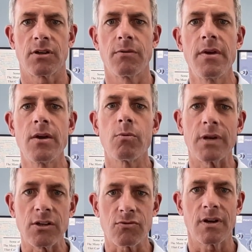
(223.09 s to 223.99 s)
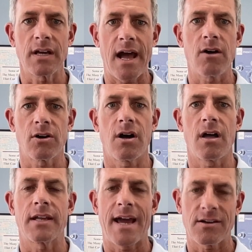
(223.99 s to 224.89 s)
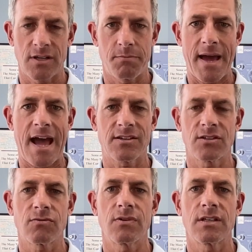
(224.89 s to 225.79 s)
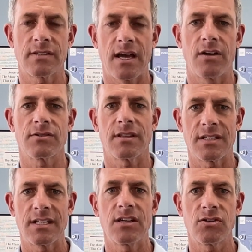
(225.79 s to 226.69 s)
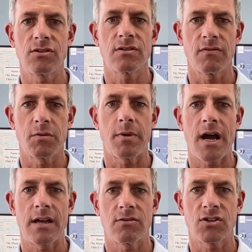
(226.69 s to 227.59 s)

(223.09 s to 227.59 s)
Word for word: So when you drink alcohol, it actually passes through the cells and the tissues of your body,